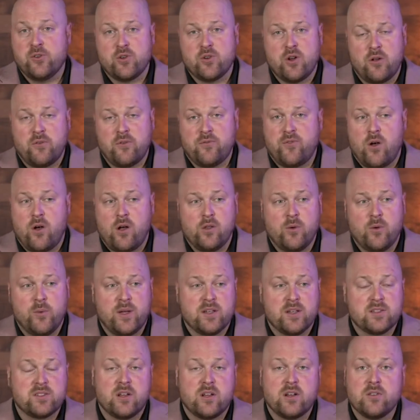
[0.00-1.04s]
not following
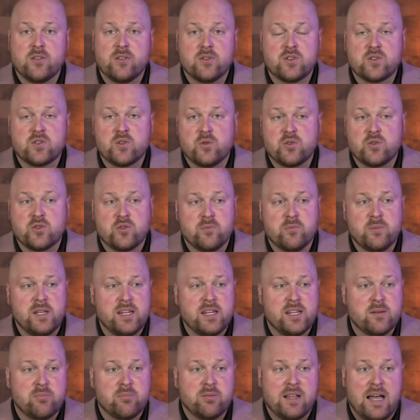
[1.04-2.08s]
us on other social
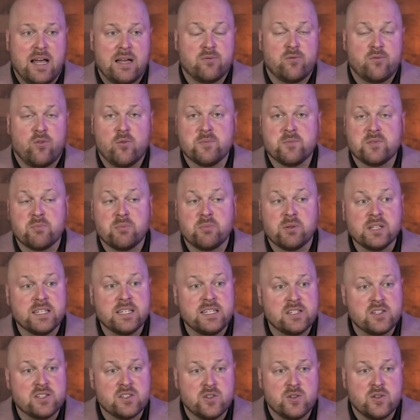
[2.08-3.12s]
media platforms,
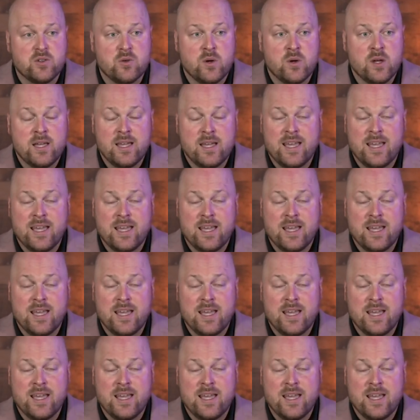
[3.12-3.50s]
please do.